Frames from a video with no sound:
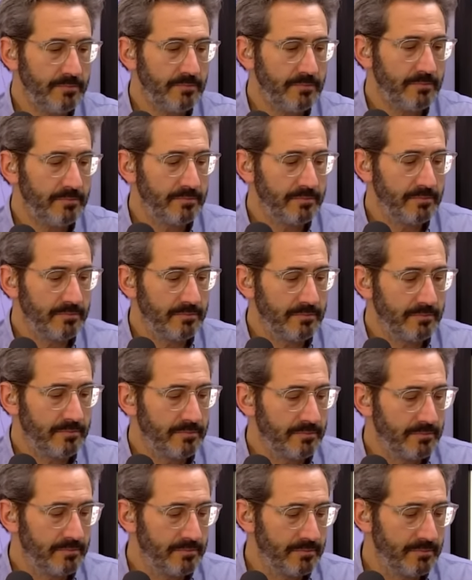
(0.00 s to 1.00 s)

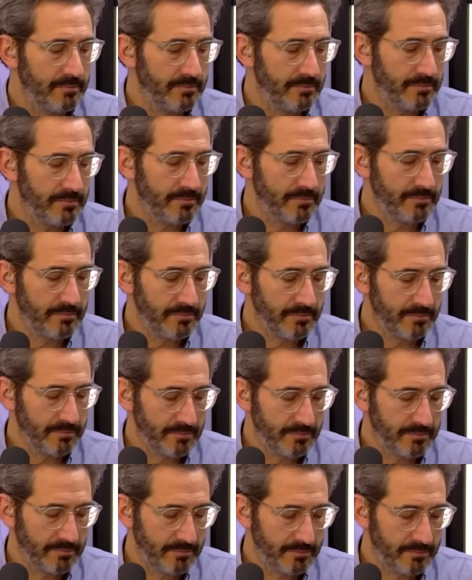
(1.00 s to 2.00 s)

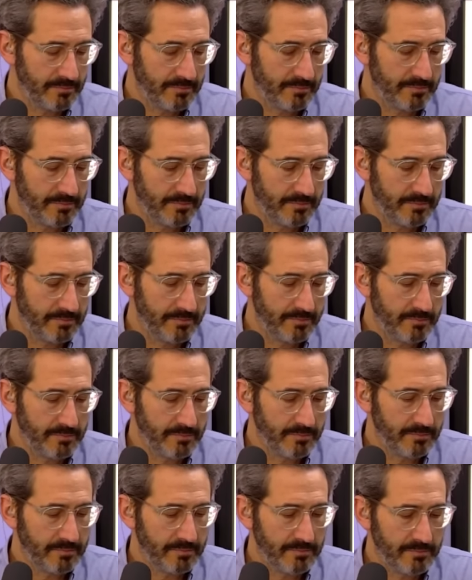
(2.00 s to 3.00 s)

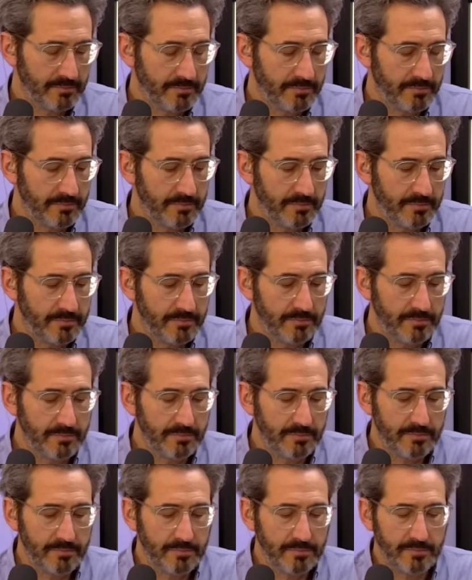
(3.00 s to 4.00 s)

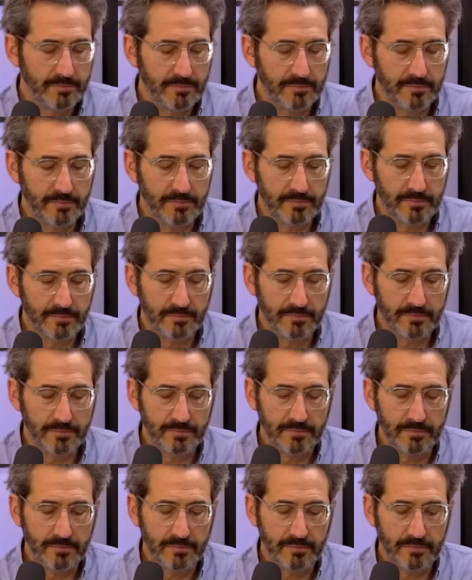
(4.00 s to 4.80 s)
(silent)